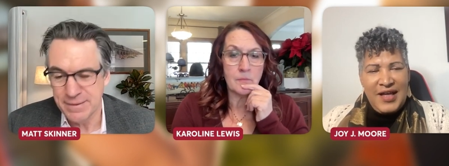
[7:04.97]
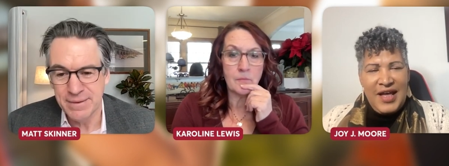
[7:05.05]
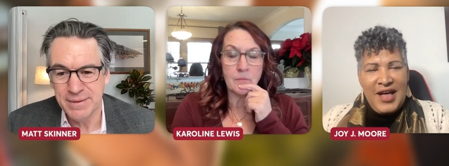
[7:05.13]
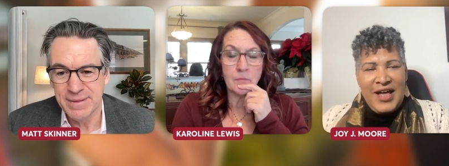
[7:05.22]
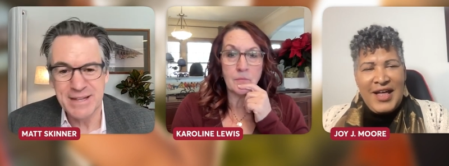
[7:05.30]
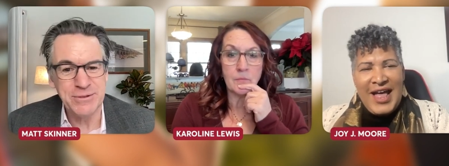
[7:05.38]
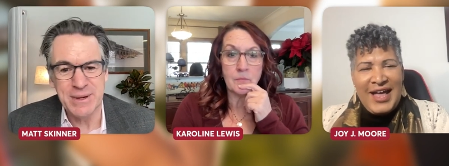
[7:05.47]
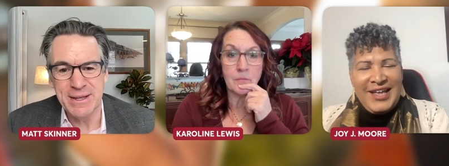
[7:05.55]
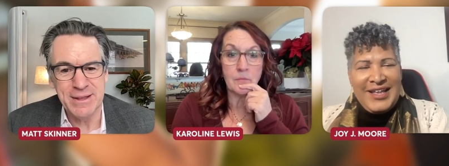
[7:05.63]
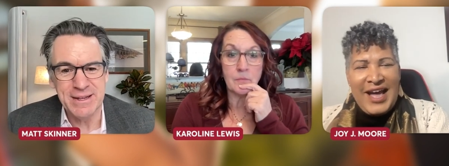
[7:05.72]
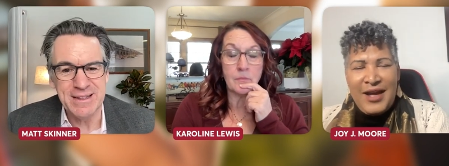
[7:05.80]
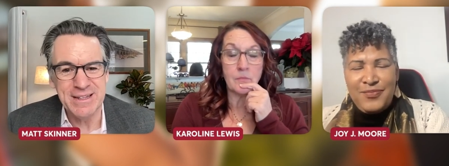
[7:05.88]
Speaker 1: Uh, that's what I, I
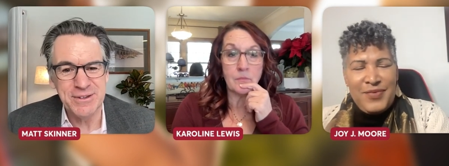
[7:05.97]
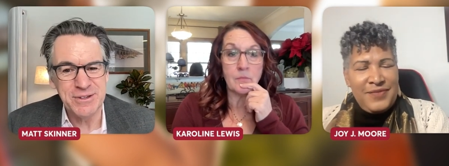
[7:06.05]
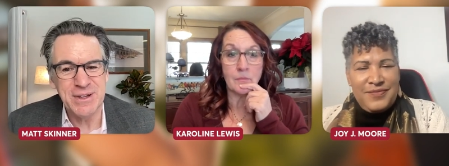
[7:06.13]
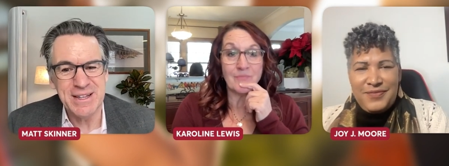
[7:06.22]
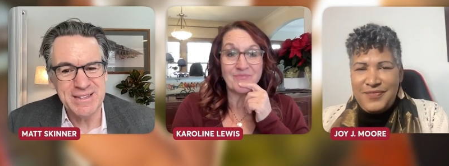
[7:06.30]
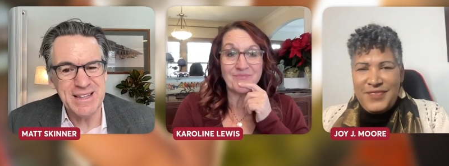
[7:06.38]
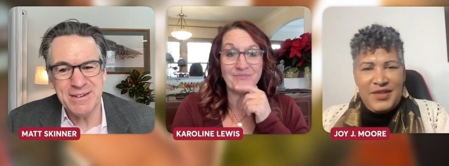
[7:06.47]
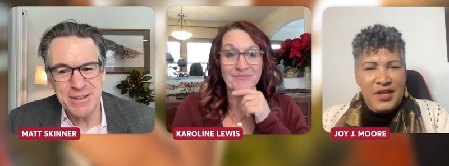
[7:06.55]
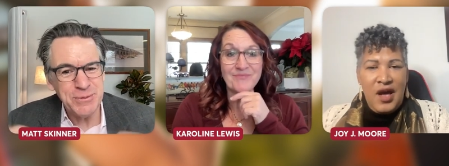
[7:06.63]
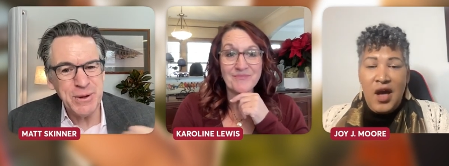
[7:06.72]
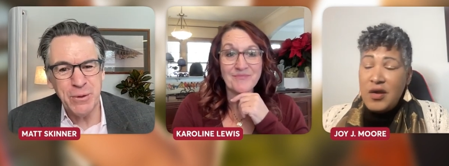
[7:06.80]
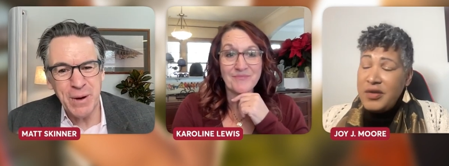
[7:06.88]
think I, it is. So that's, that
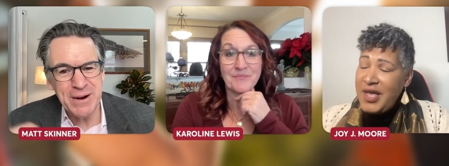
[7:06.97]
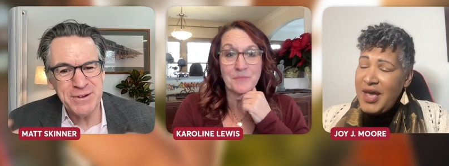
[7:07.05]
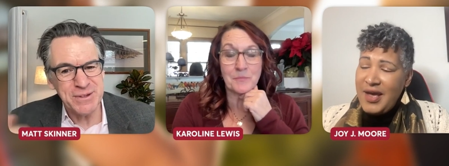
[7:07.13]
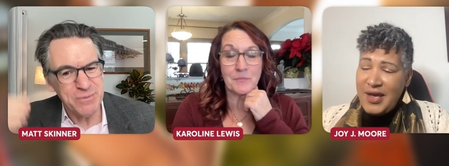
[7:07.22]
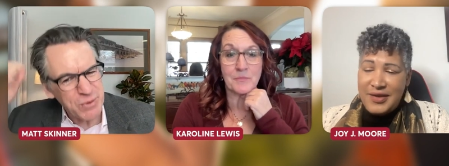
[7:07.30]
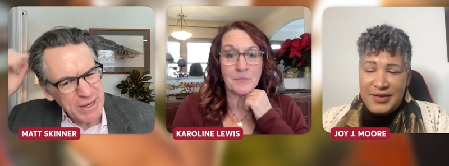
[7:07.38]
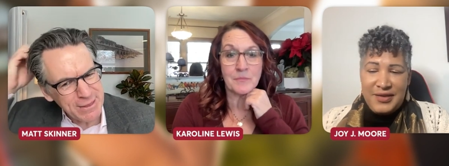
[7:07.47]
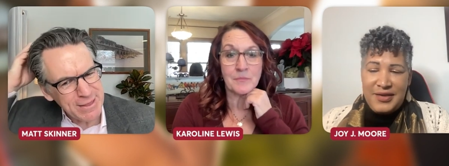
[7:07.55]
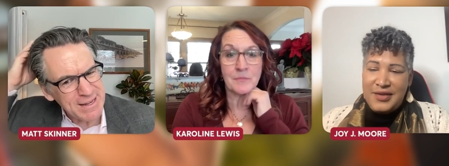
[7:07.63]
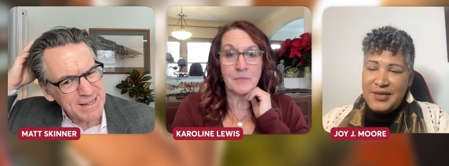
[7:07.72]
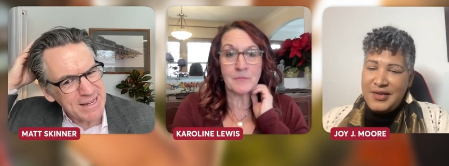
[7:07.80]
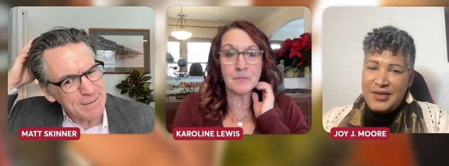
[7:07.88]
just um, requires yeah. some
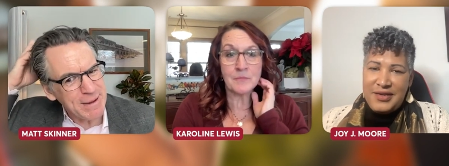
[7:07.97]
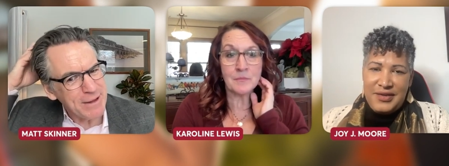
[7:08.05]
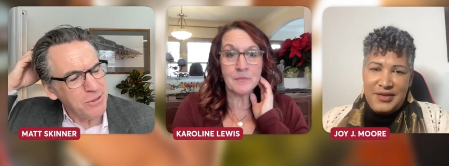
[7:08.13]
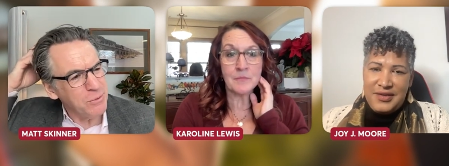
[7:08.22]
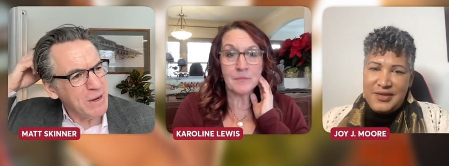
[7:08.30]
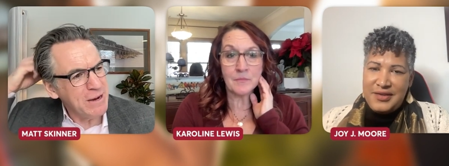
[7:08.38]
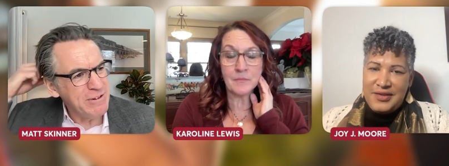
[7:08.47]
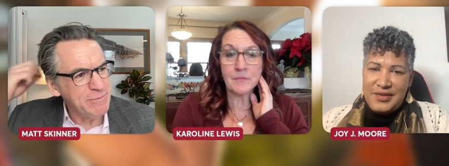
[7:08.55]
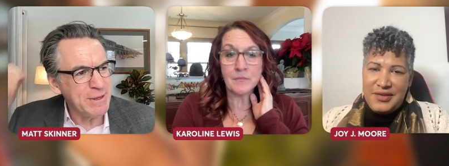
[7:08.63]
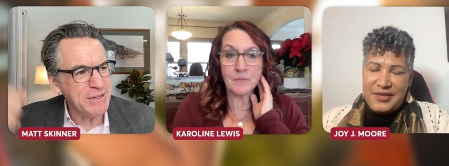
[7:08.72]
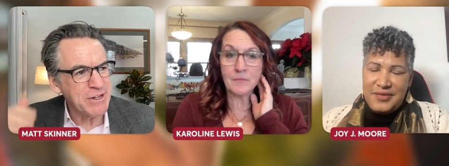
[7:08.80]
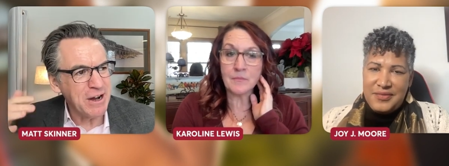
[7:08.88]
rethinking about the way we've
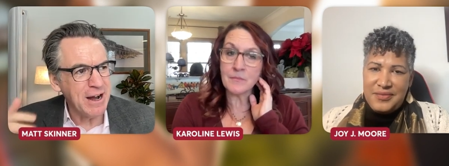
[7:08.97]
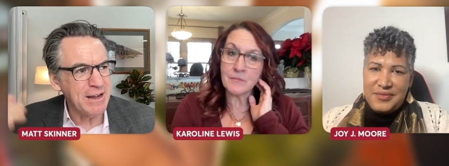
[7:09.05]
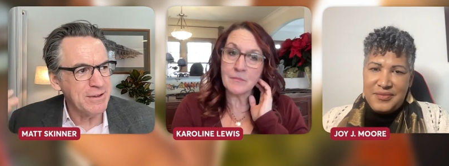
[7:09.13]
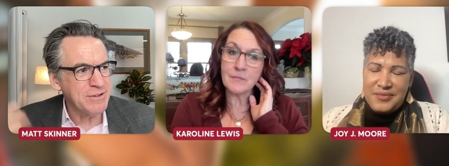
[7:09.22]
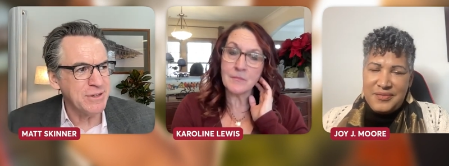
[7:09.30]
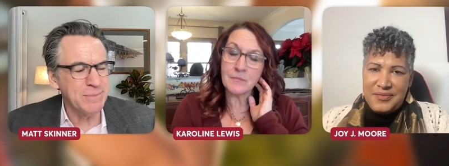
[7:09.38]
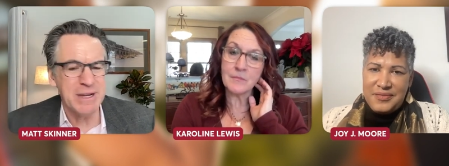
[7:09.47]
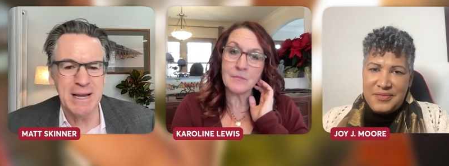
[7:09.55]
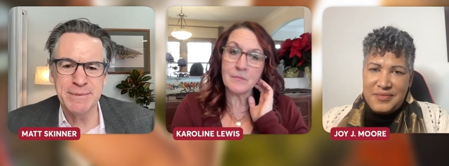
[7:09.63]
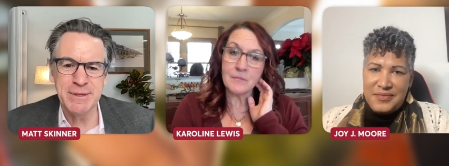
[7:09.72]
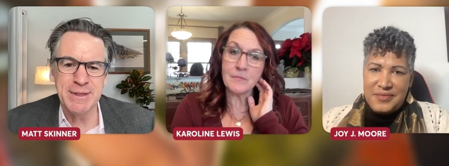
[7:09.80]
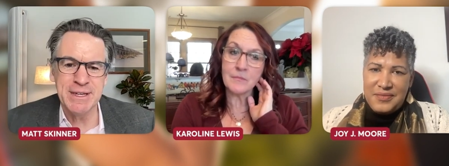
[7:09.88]
been taught
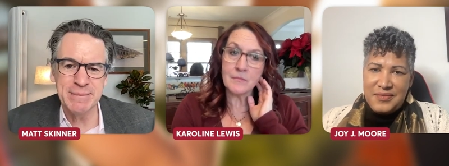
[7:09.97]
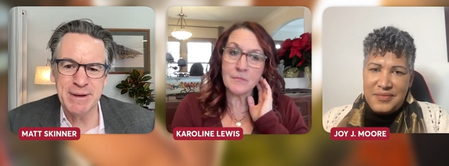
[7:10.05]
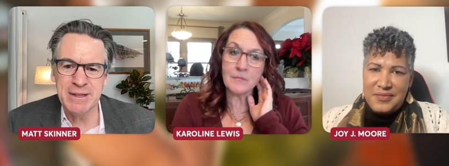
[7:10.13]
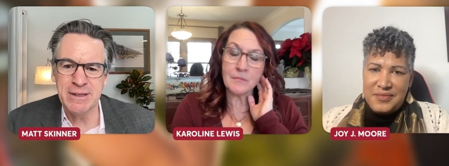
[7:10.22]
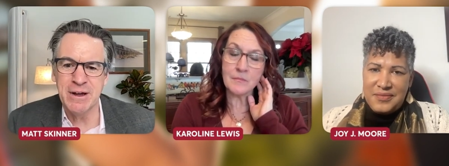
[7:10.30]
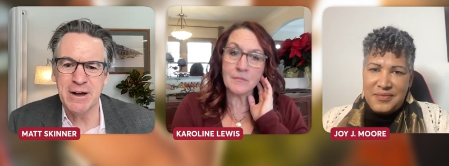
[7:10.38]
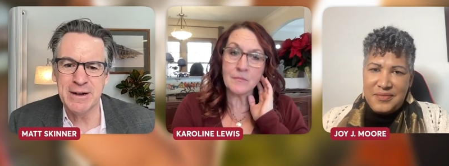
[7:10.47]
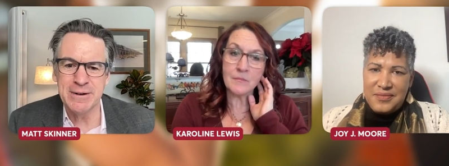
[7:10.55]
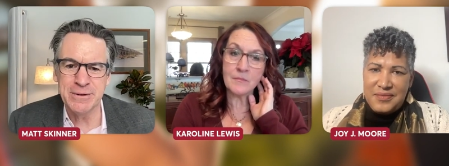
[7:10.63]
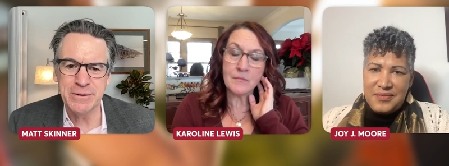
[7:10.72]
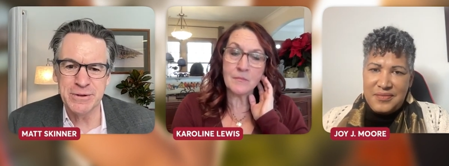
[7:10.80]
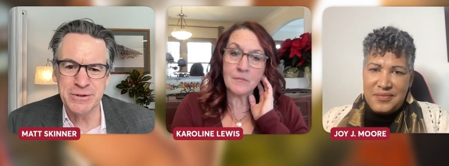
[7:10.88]
sometimes to think about law
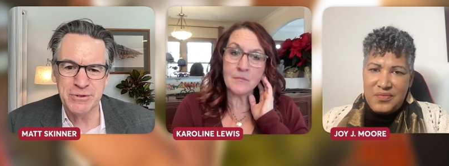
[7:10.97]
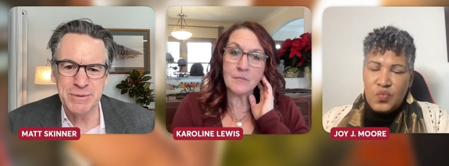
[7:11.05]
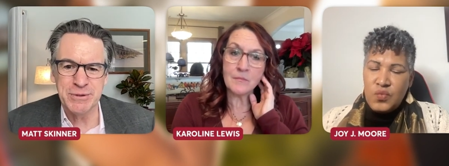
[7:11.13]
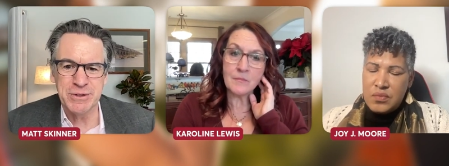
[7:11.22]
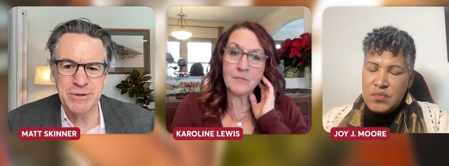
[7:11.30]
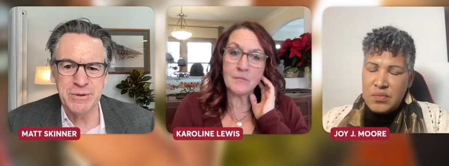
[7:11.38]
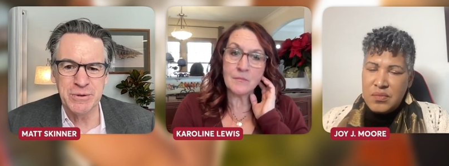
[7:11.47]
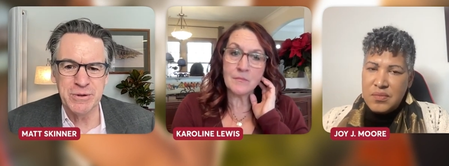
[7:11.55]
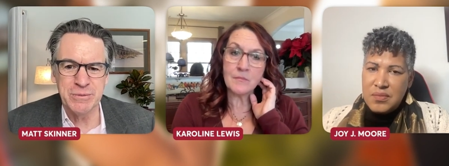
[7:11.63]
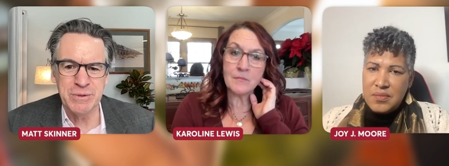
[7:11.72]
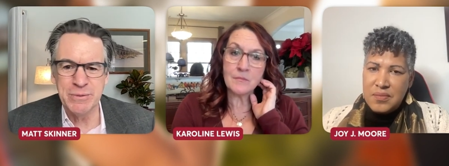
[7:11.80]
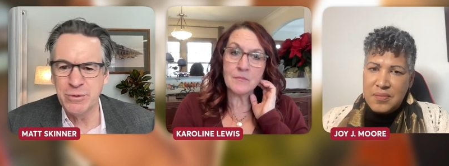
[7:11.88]
or scripture mm-hmm.
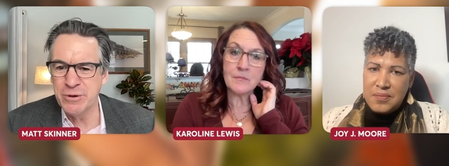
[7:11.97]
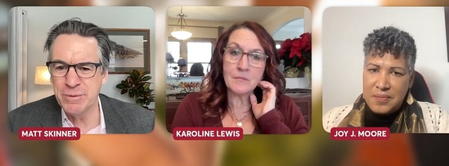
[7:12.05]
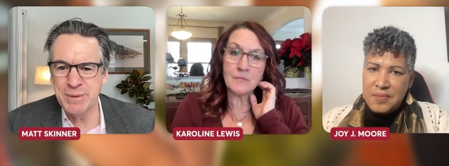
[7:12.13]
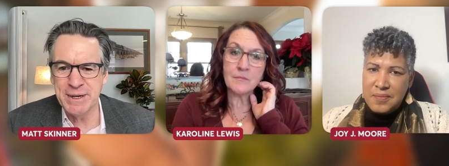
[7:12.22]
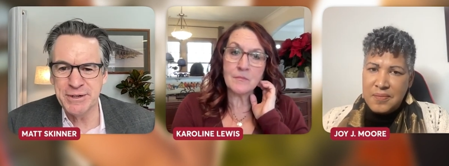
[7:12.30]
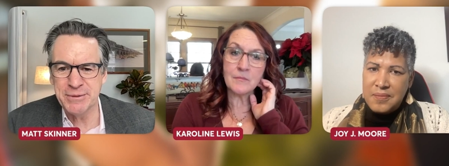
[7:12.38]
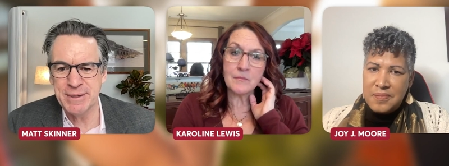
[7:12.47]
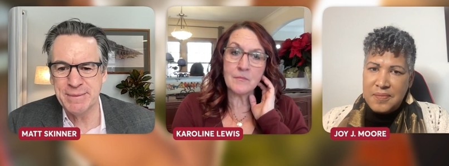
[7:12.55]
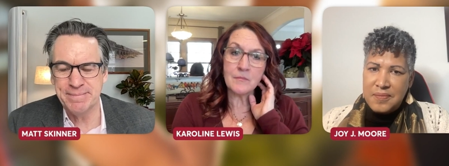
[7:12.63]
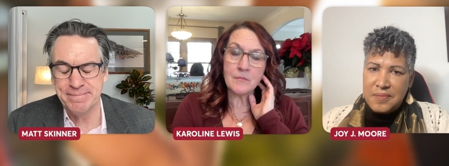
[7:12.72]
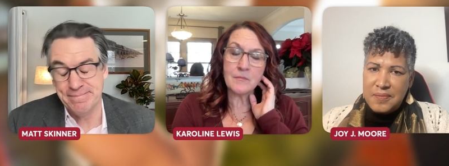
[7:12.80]
or reward punishment.